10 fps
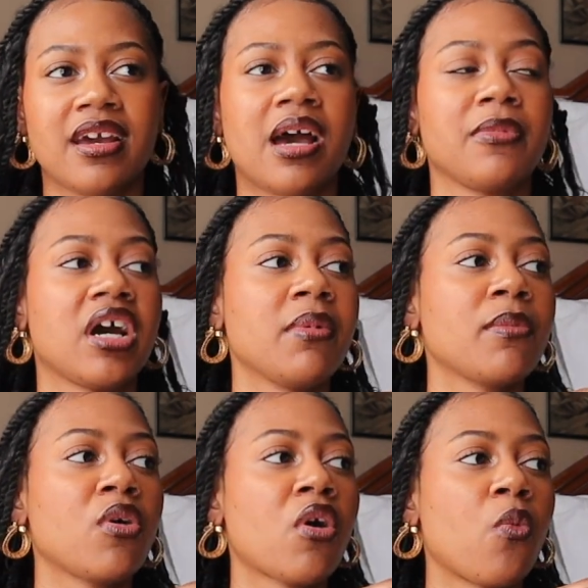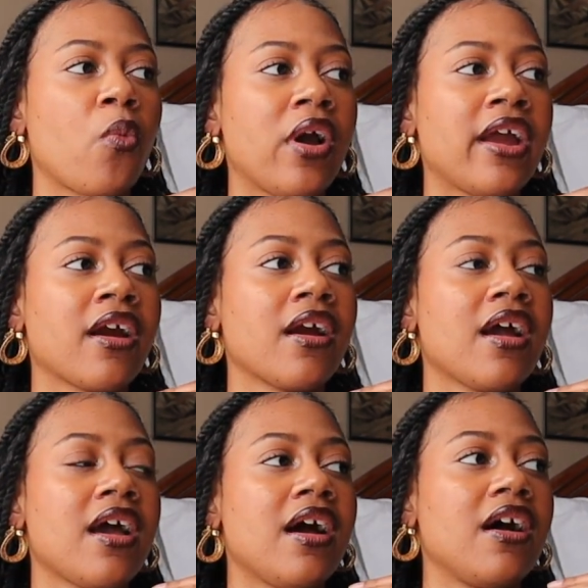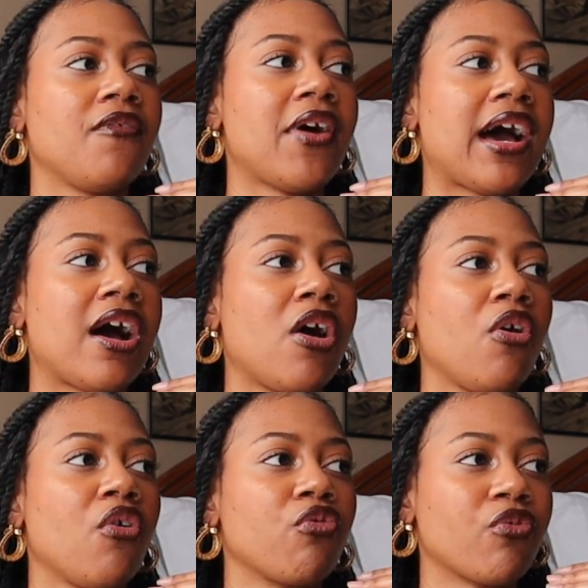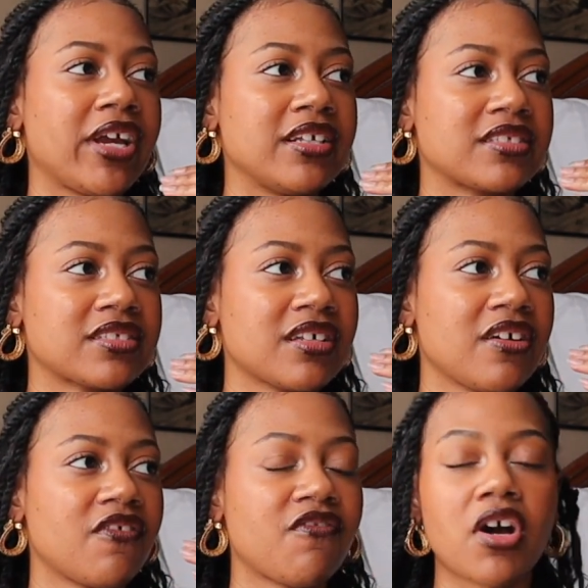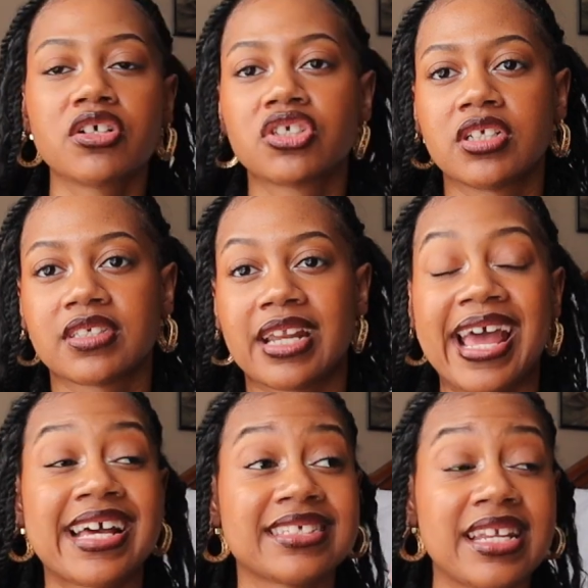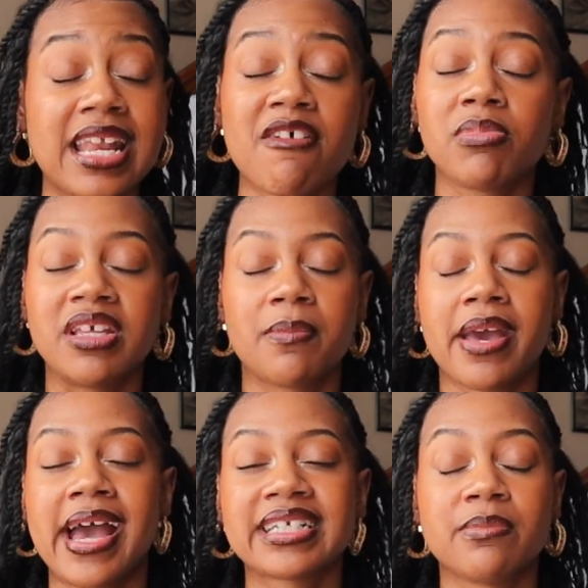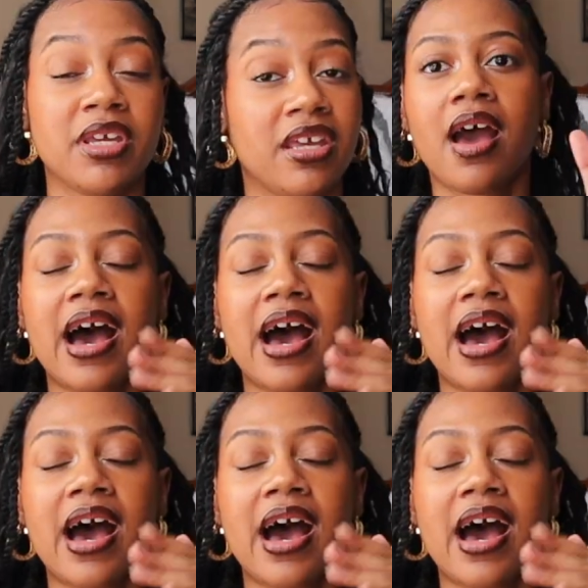I'm becoming more aware of how race functions and has inevitably impacted me.